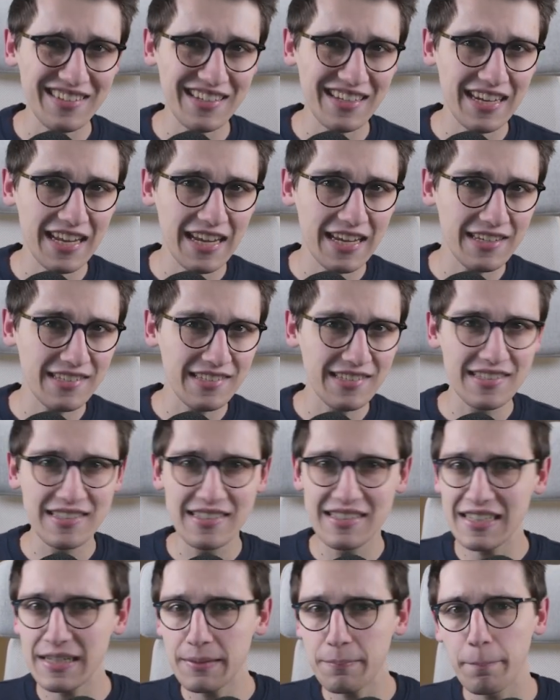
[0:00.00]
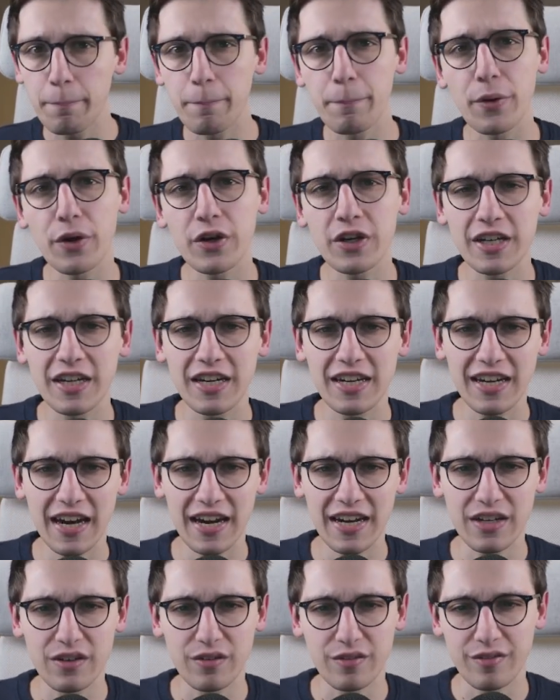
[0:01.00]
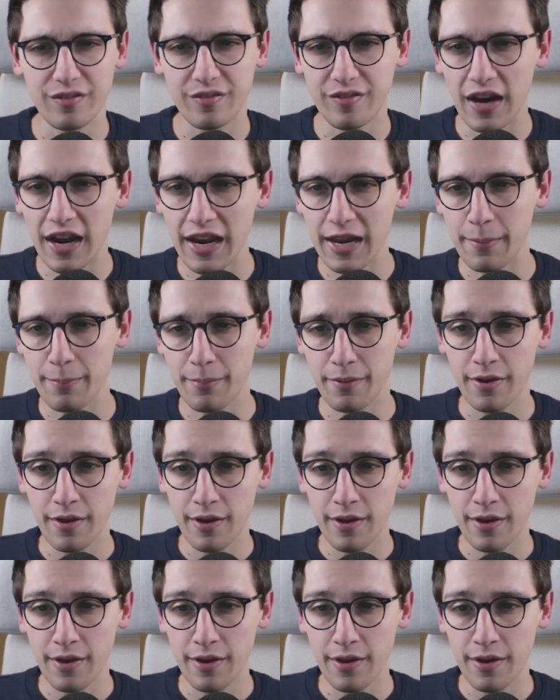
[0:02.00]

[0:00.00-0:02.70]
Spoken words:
in a steampunk kind of vibe.